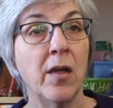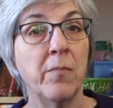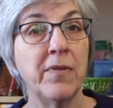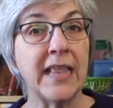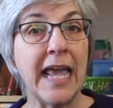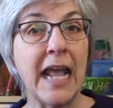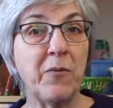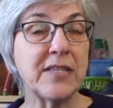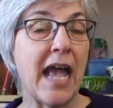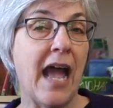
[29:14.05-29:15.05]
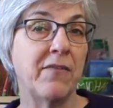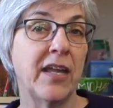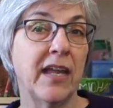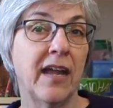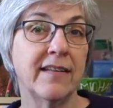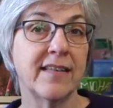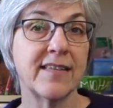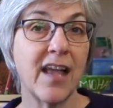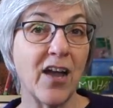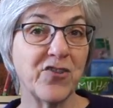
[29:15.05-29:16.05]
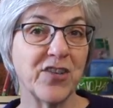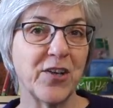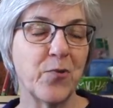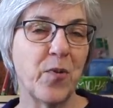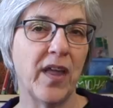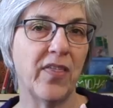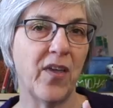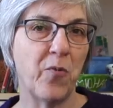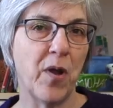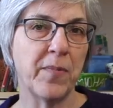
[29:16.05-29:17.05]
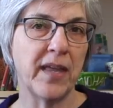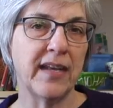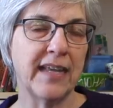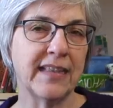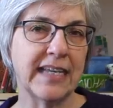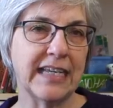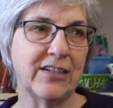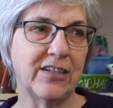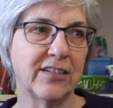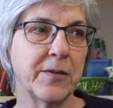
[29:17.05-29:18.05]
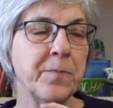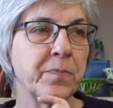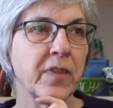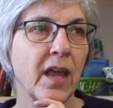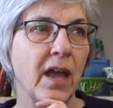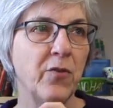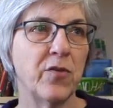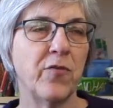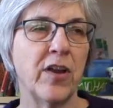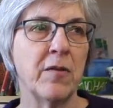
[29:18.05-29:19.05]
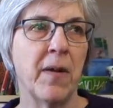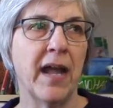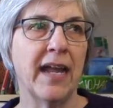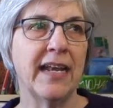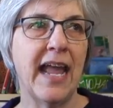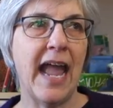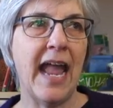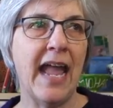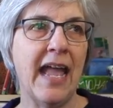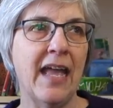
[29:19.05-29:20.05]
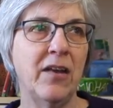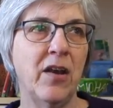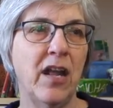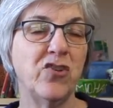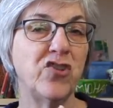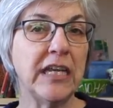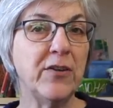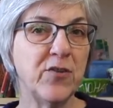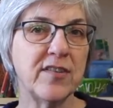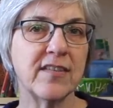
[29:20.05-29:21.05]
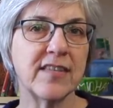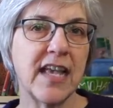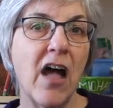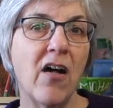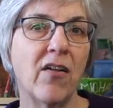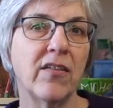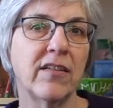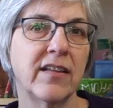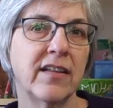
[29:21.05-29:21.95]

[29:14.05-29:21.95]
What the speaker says: But then I was having a discussion with a woman in the guild who's a friend of mine, and she used to sell